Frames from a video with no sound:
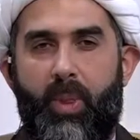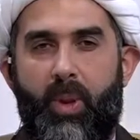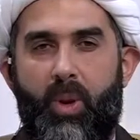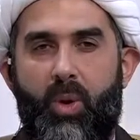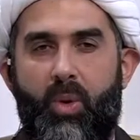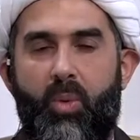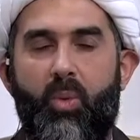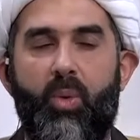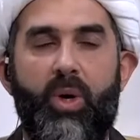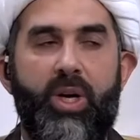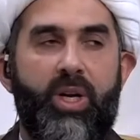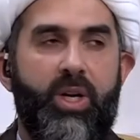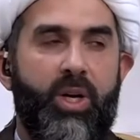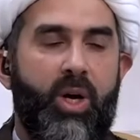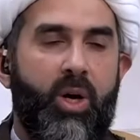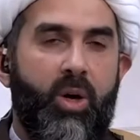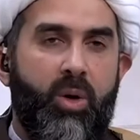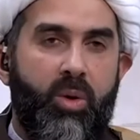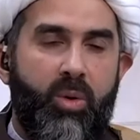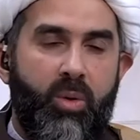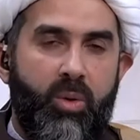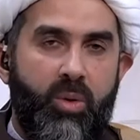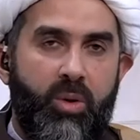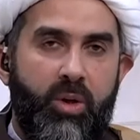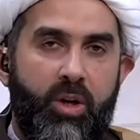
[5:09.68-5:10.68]
we
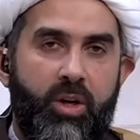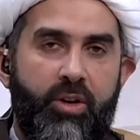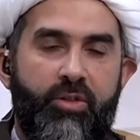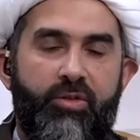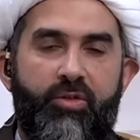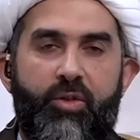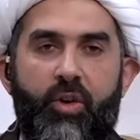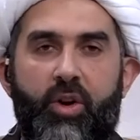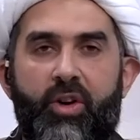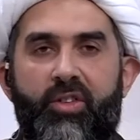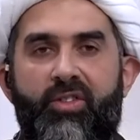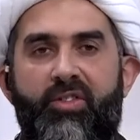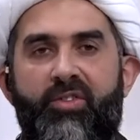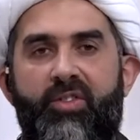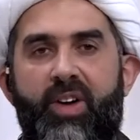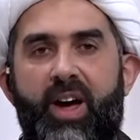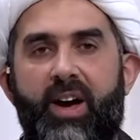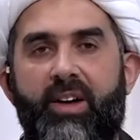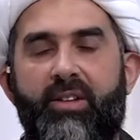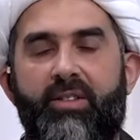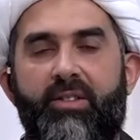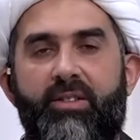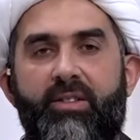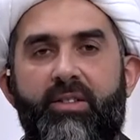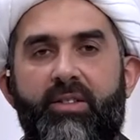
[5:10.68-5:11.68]
know for a
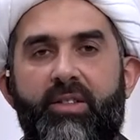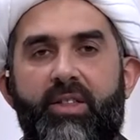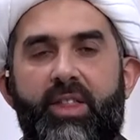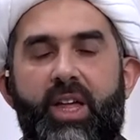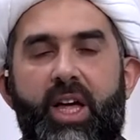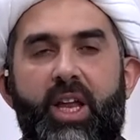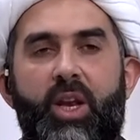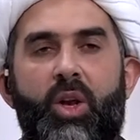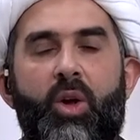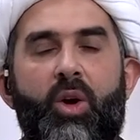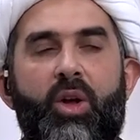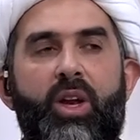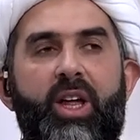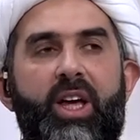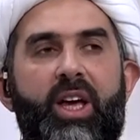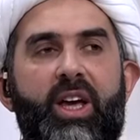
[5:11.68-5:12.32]
fact that not